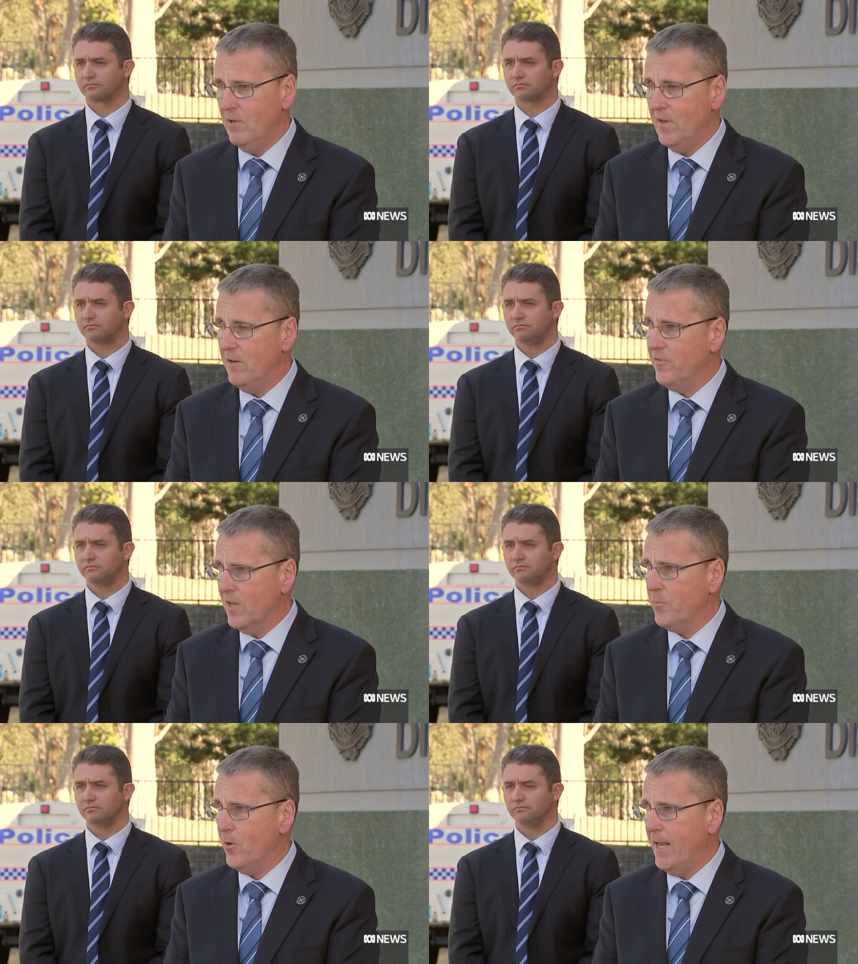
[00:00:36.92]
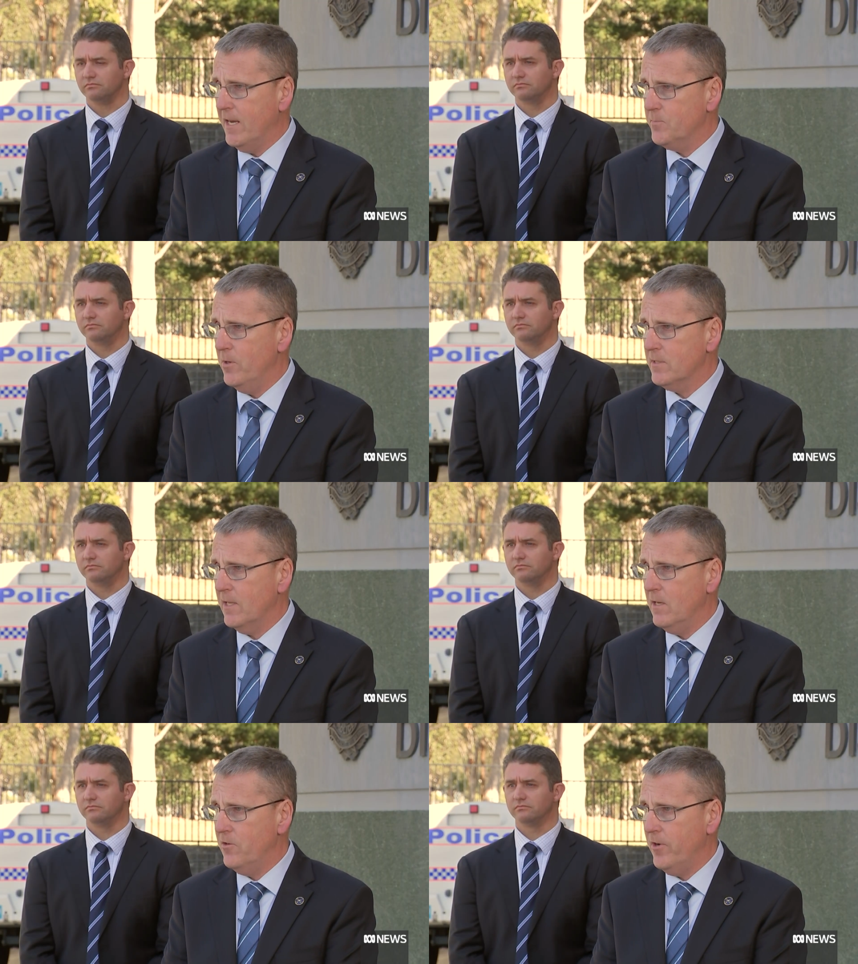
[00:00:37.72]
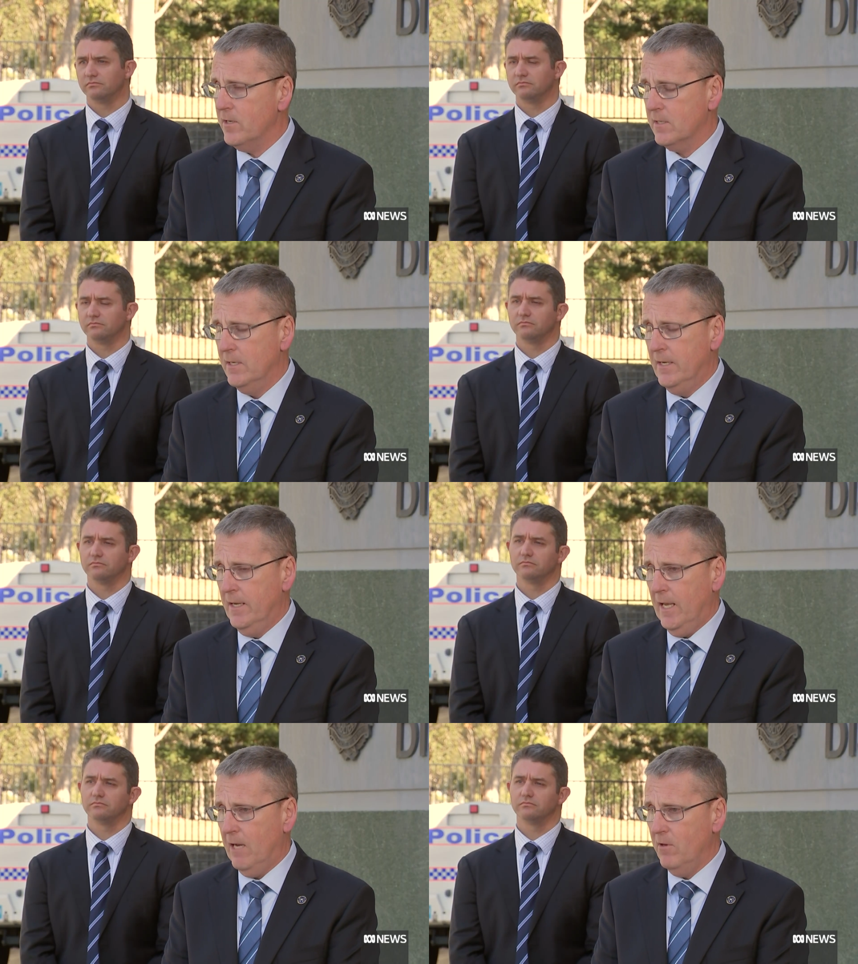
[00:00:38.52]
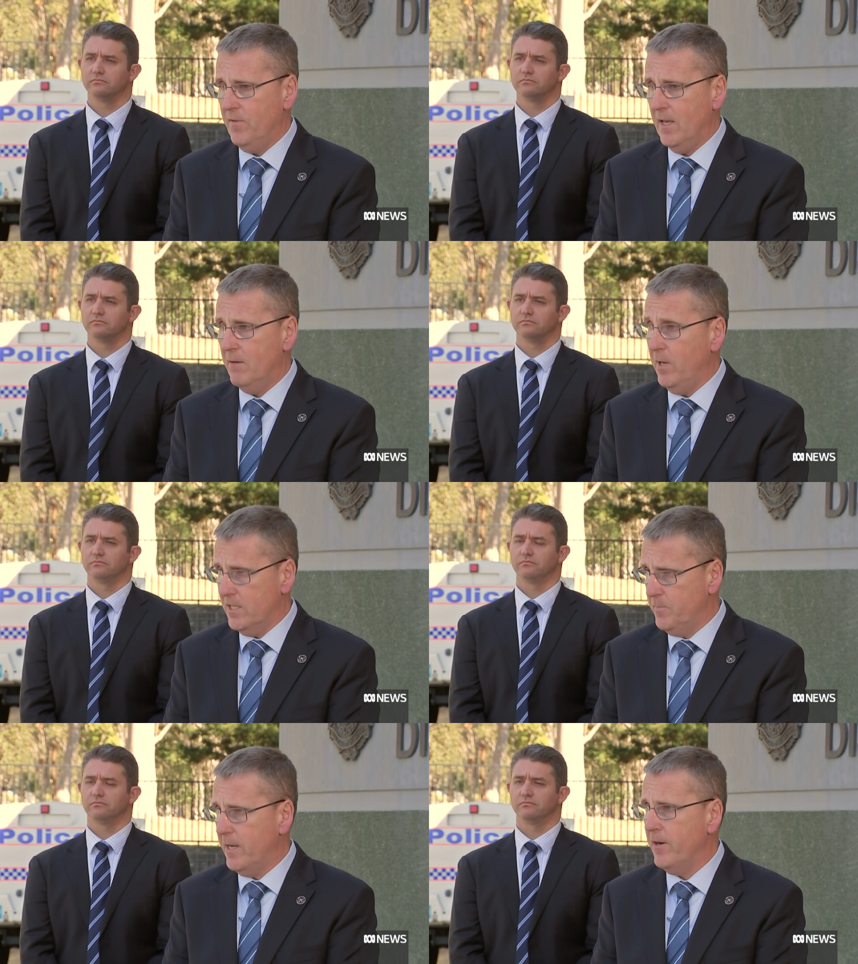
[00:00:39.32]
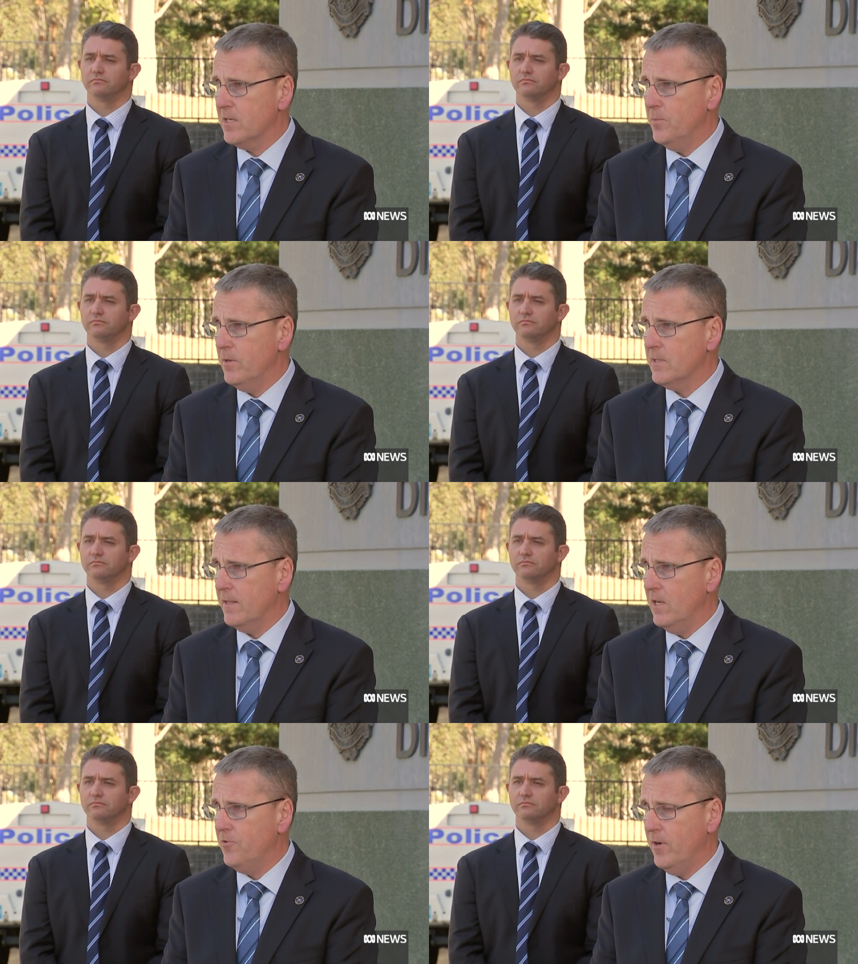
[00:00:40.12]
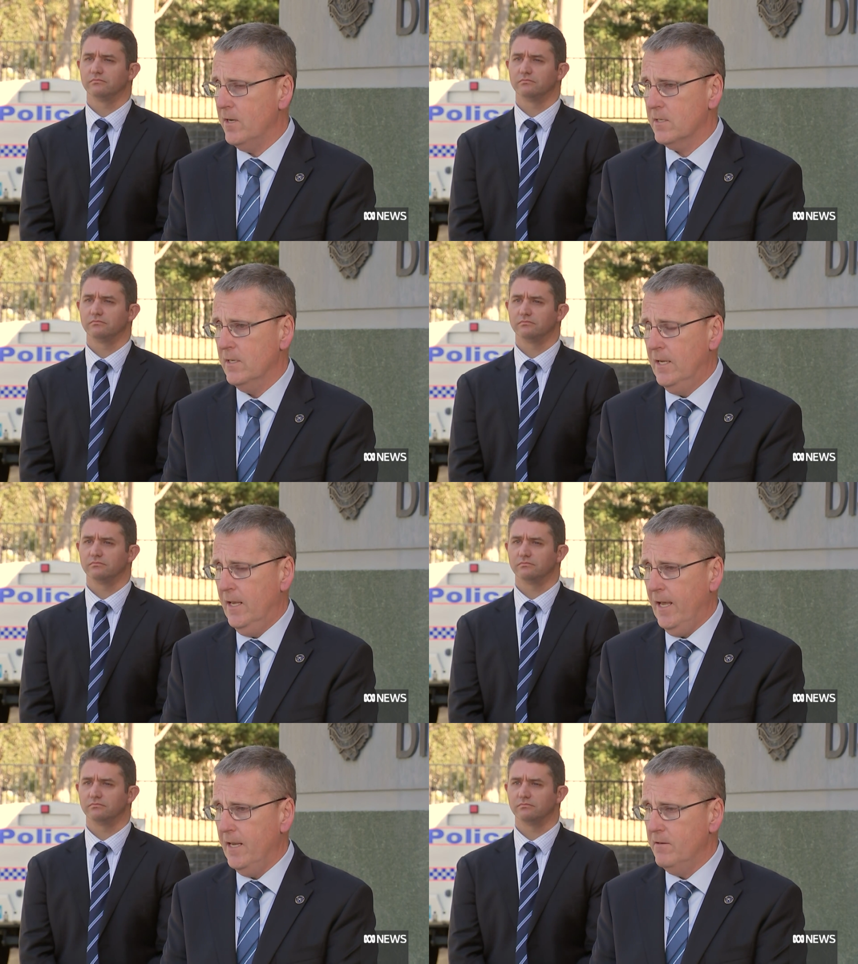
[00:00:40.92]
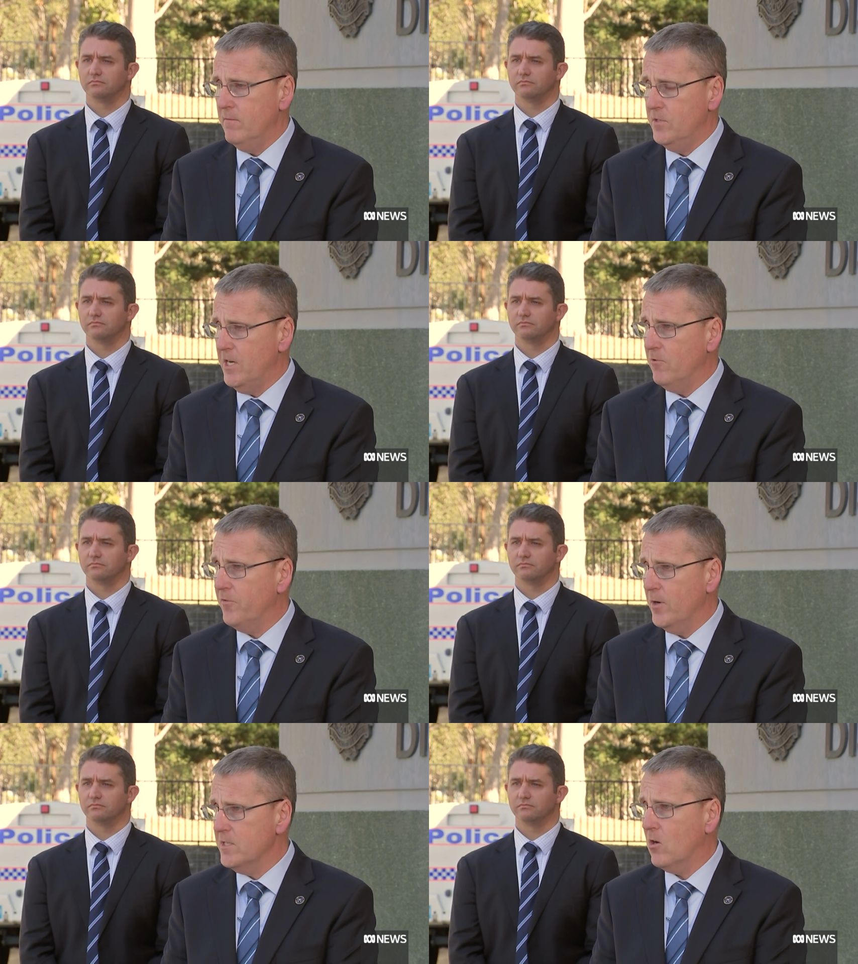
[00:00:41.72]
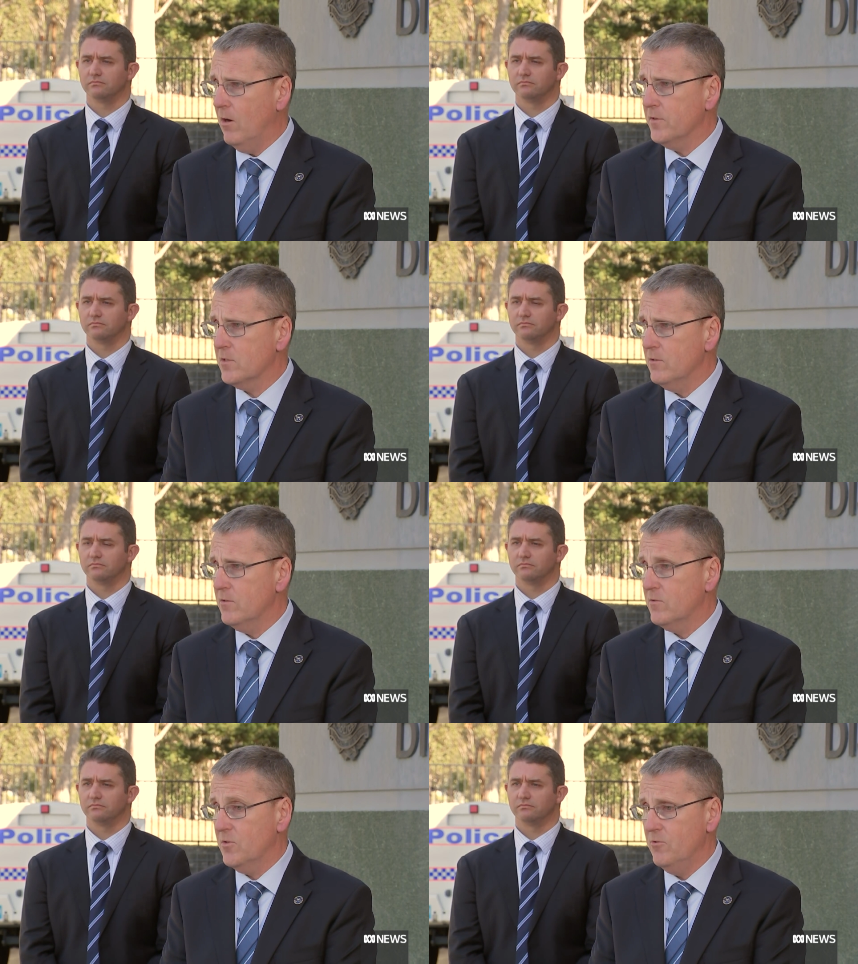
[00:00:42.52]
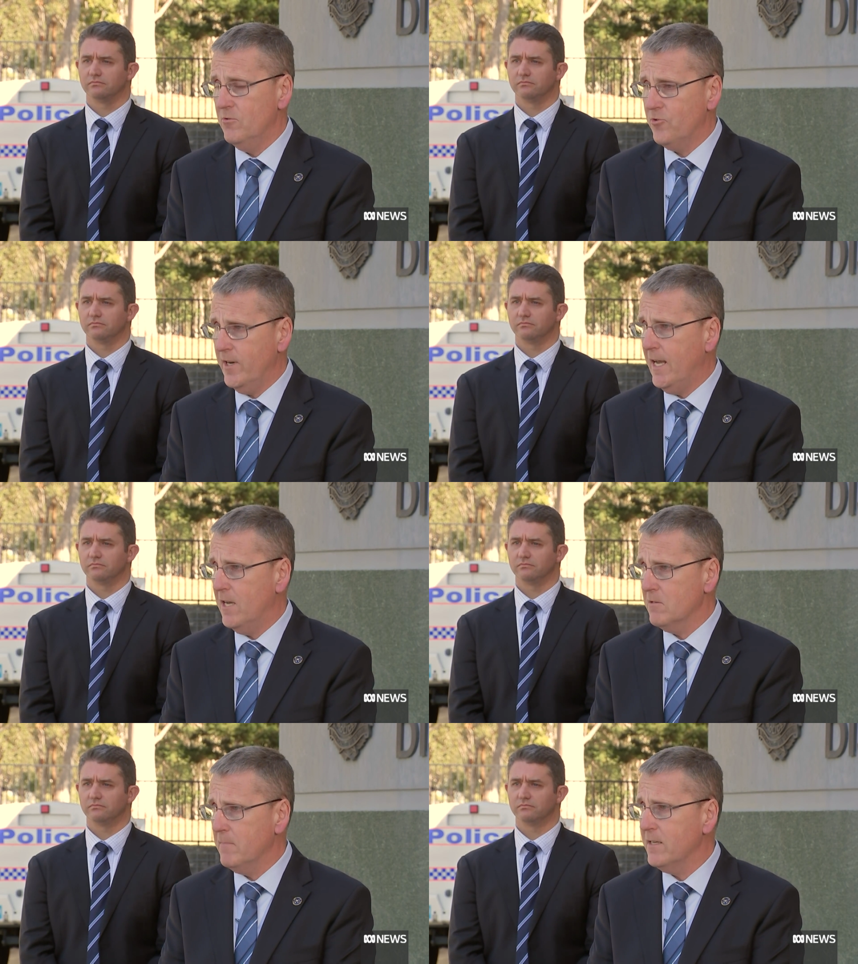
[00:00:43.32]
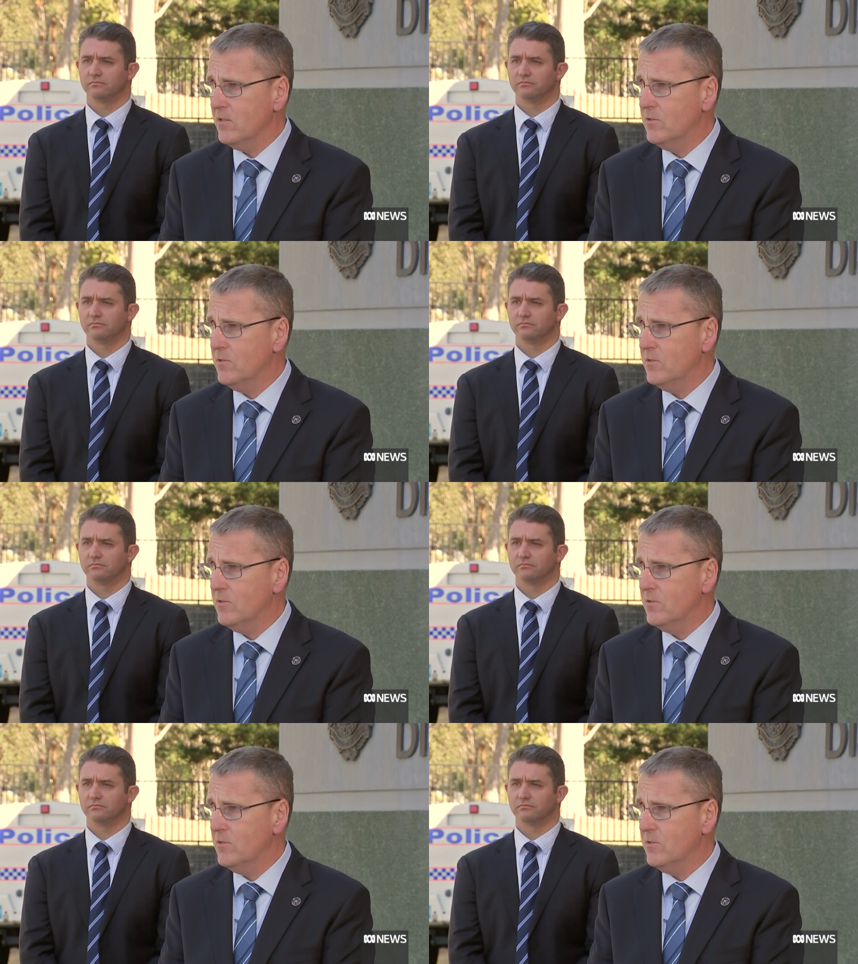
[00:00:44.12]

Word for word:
Speaker 1: we've had fingerprint experts at the address. Uh, we've had blood spatter experts at the address and general forensic officers to triage and make